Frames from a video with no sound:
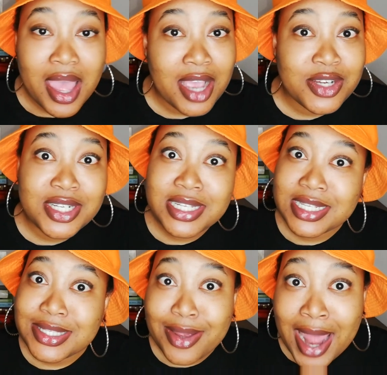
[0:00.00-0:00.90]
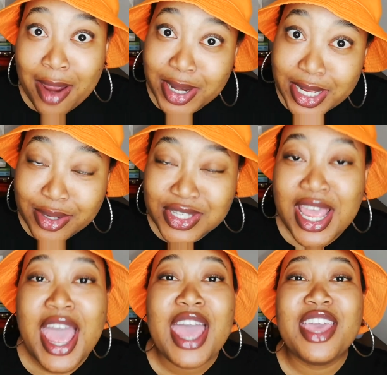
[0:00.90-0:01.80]
actually that's not how it goes
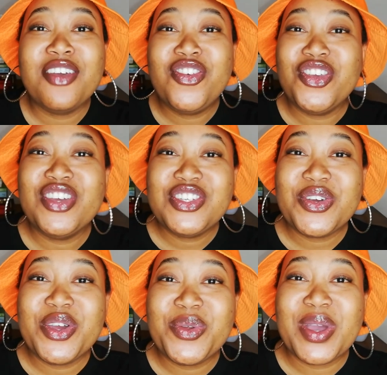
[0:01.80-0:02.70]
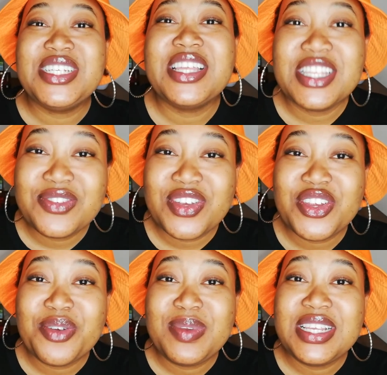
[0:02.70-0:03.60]
if you enjoyed watching this
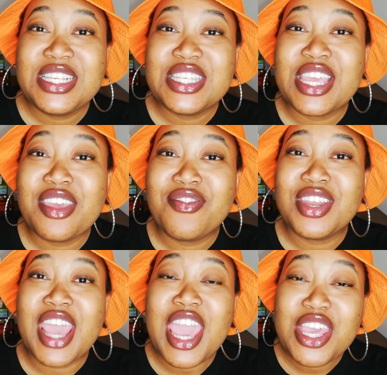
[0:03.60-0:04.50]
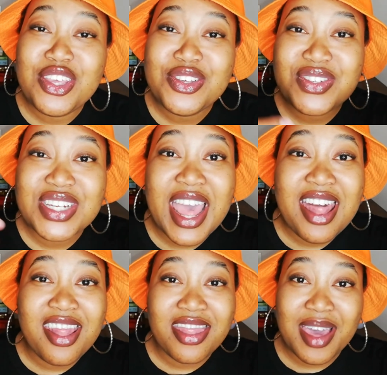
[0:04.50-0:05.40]
video please give it a huge
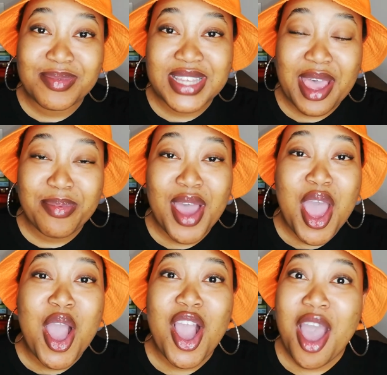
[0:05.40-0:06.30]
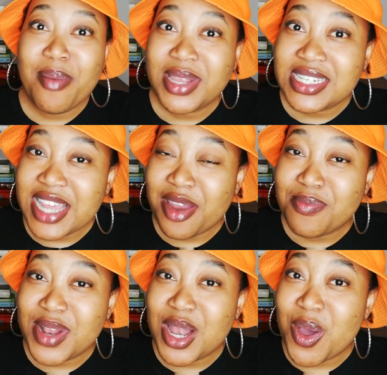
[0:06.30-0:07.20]
thumbs up Comment
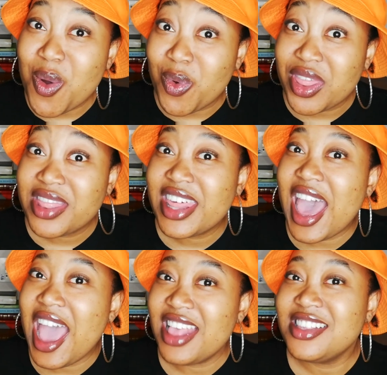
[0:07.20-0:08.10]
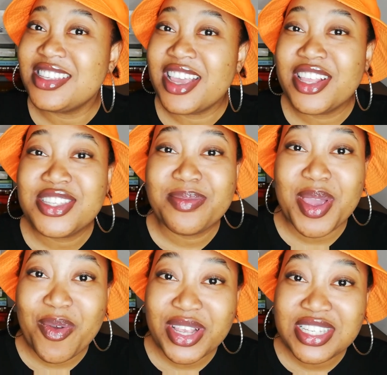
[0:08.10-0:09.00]
down below with the answer to
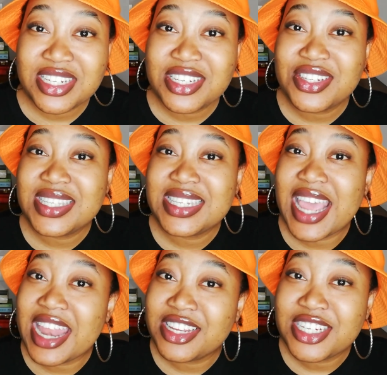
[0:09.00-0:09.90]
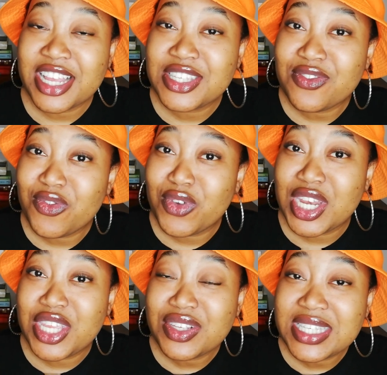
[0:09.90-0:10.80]
my question to stand a chance of
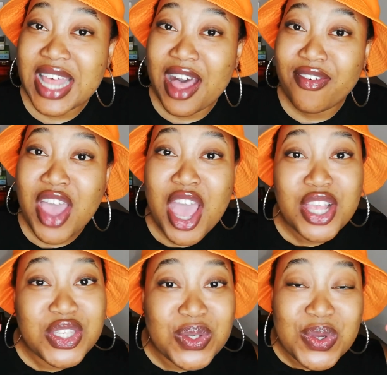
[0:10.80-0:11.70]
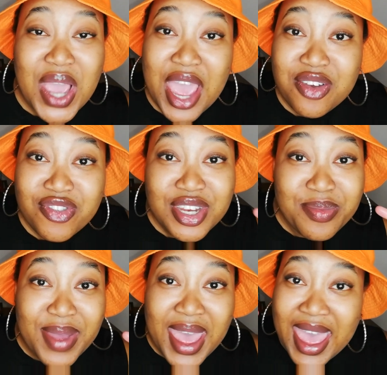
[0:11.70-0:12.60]
winning yourself
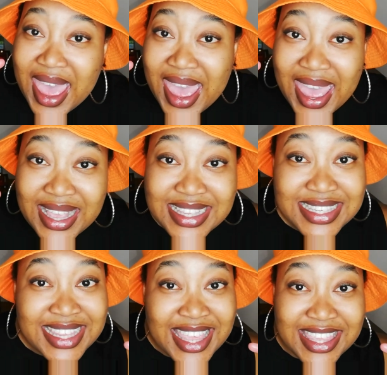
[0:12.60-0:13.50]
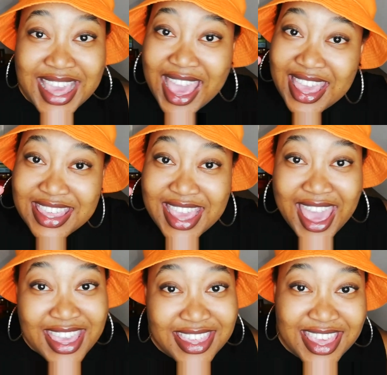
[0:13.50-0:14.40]
200 bucks. Yeah,
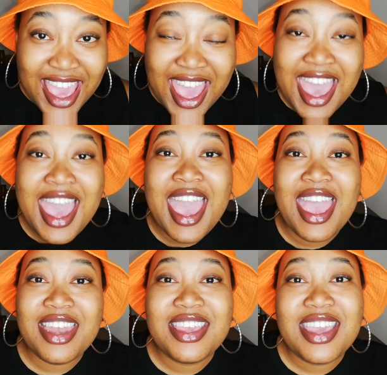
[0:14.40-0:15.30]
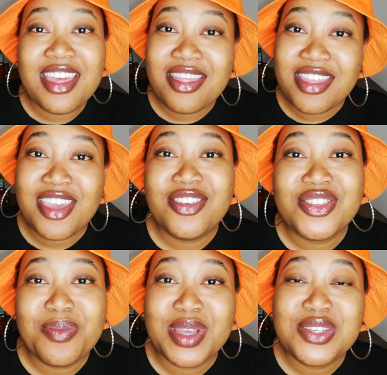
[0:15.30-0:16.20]
yeah, yeah. And again, thank you
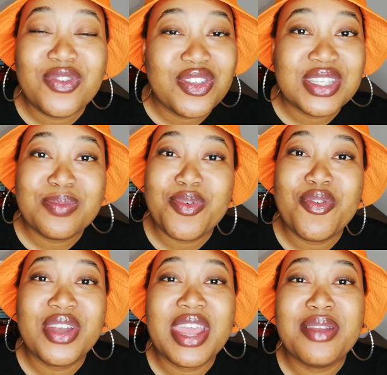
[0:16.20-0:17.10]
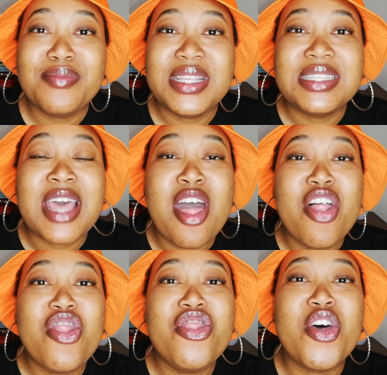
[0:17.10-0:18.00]
so much for your support. It means
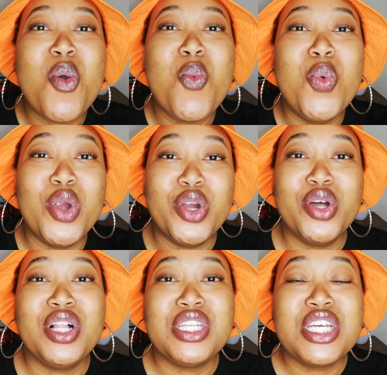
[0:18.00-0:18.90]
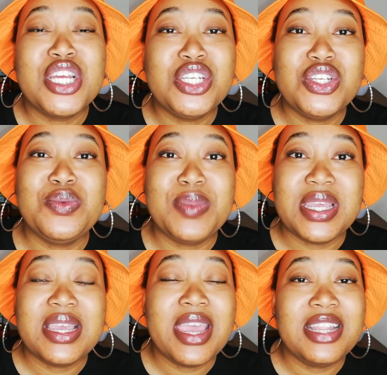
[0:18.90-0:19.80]
the world to
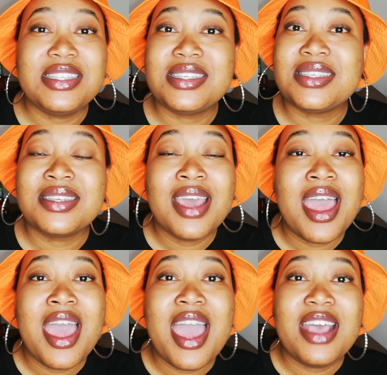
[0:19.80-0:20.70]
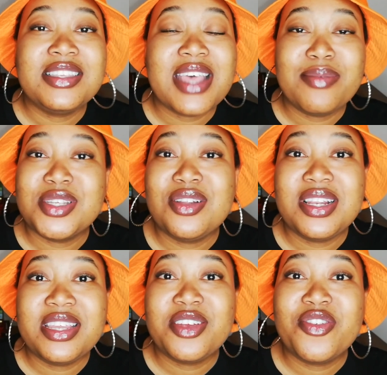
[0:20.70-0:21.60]
me. It's it's
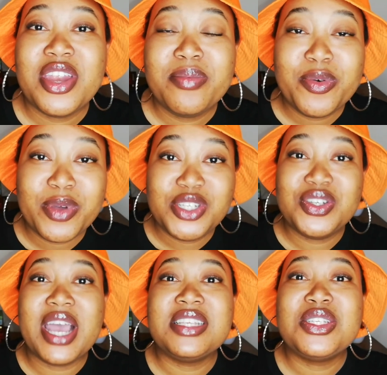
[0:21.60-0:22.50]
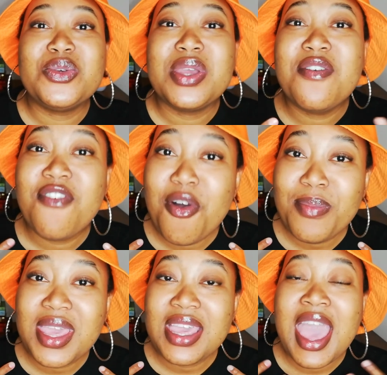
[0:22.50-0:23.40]
absolutely incredible what you guys are doing for
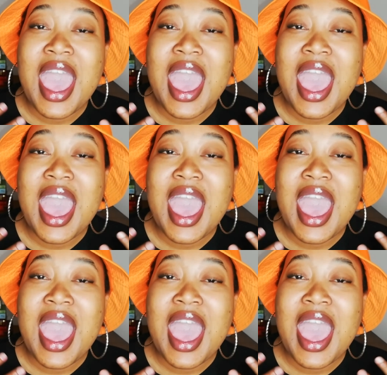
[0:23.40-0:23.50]
me